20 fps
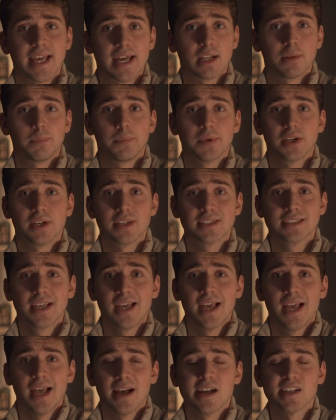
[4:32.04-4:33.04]
get it, because
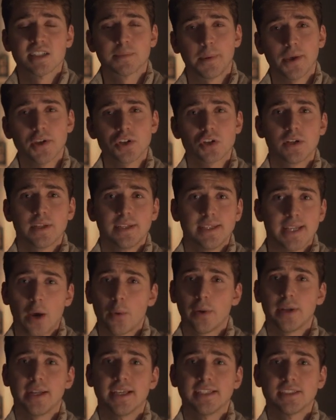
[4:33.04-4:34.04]
especially
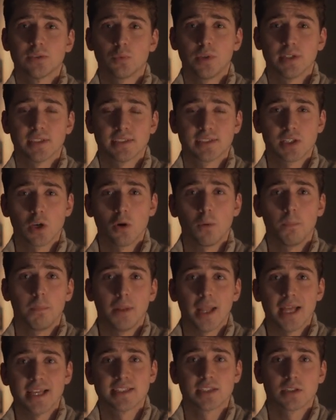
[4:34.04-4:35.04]
nowadays, we are so
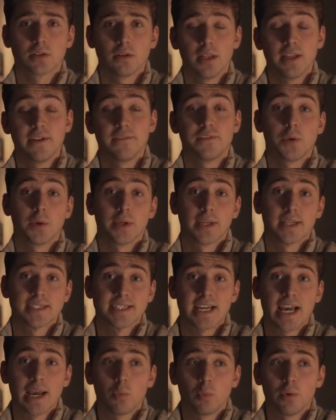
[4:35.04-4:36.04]
blessed to live during a
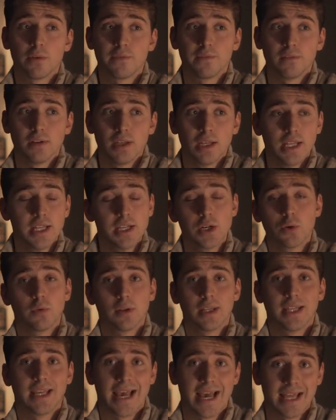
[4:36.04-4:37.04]
time with
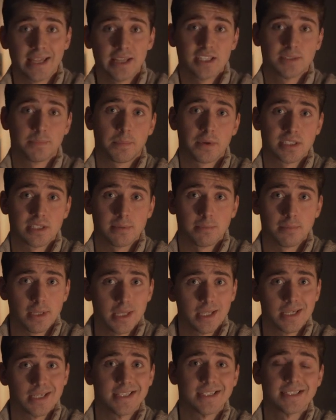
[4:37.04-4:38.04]
literally endless
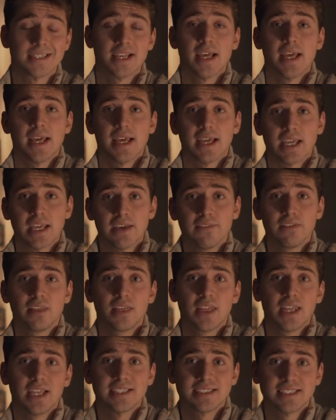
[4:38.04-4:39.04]
possibilities given
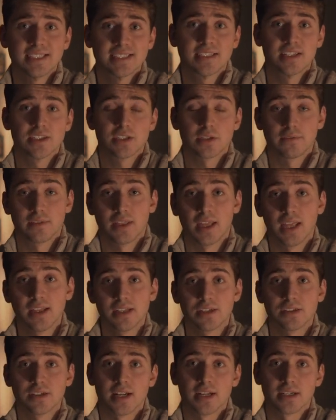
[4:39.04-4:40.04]
the existence of the
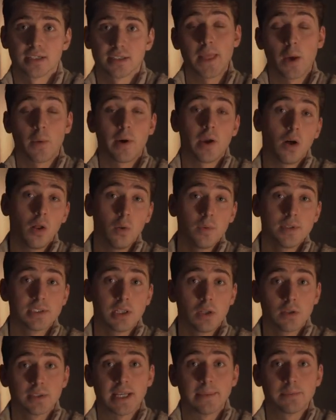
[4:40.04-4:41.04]
internet. Now, I
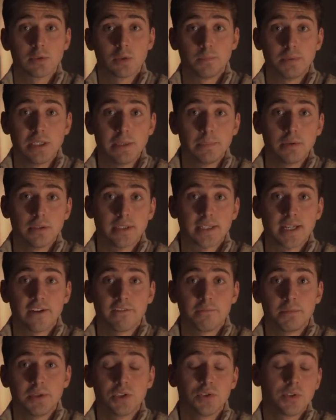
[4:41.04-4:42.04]
always looked up to people that
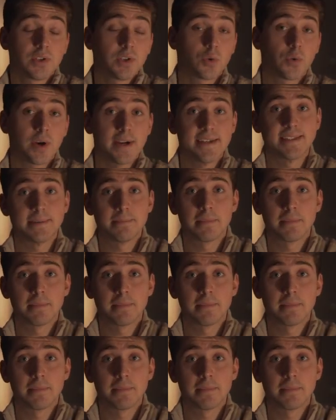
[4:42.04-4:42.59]
have been doing crazy